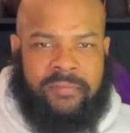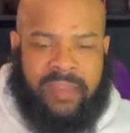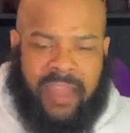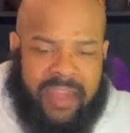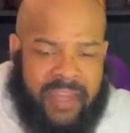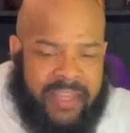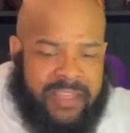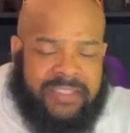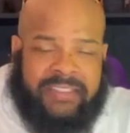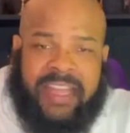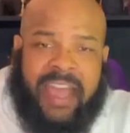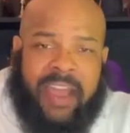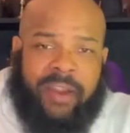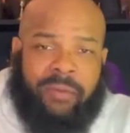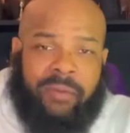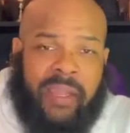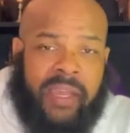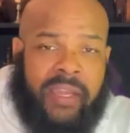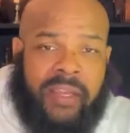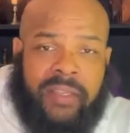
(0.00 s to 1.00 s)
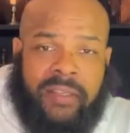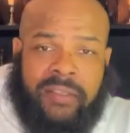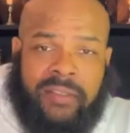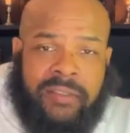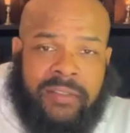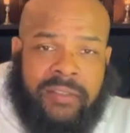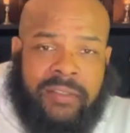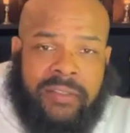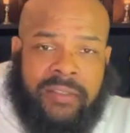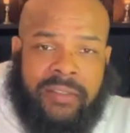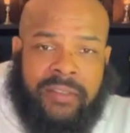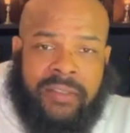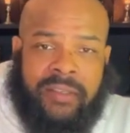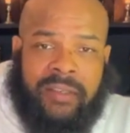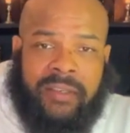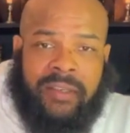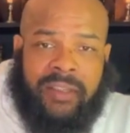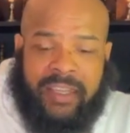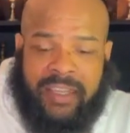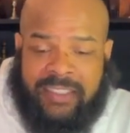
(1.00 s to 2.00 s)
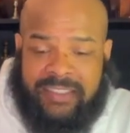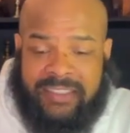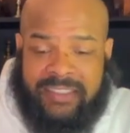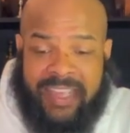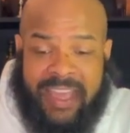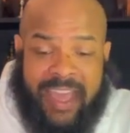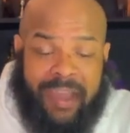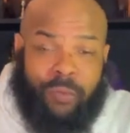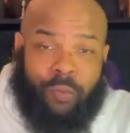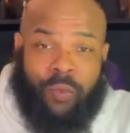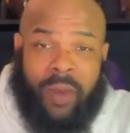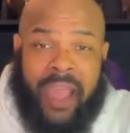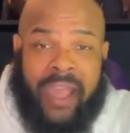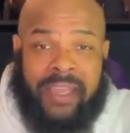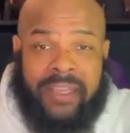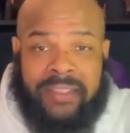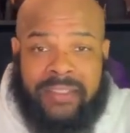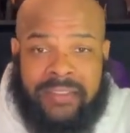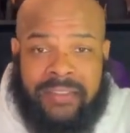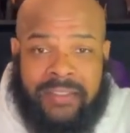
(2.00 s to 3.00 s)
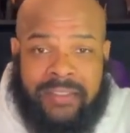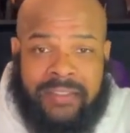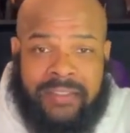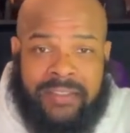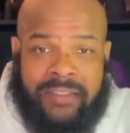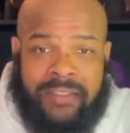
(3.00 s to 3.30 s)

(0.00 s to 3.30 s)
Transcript: And is that reading? Is that writing?